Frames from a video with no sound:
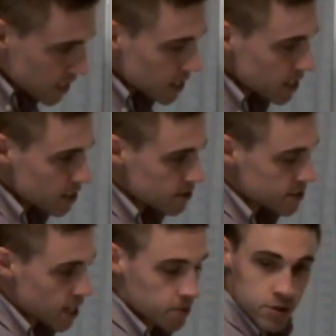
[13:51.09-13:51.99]
is
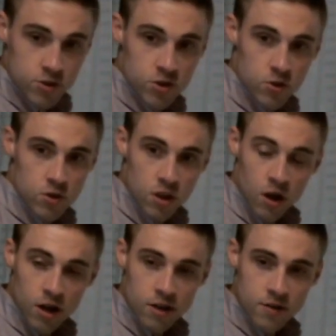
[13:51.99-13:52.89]
Kepler's third
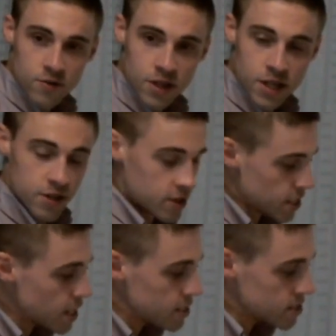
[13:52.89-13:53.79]
law in the
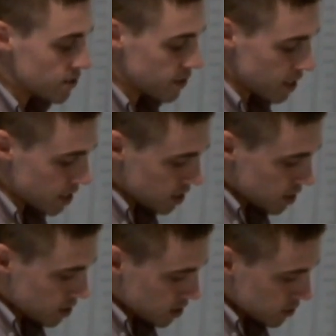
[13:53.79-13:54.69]
case of a
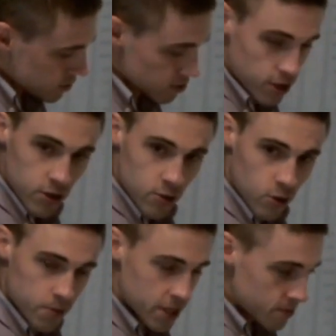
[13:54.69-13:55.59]
circular
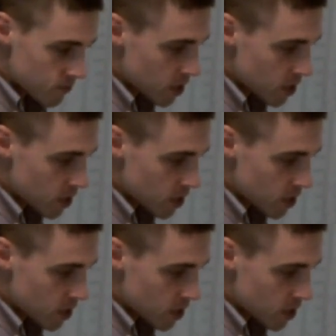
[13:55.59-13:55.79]
orbit.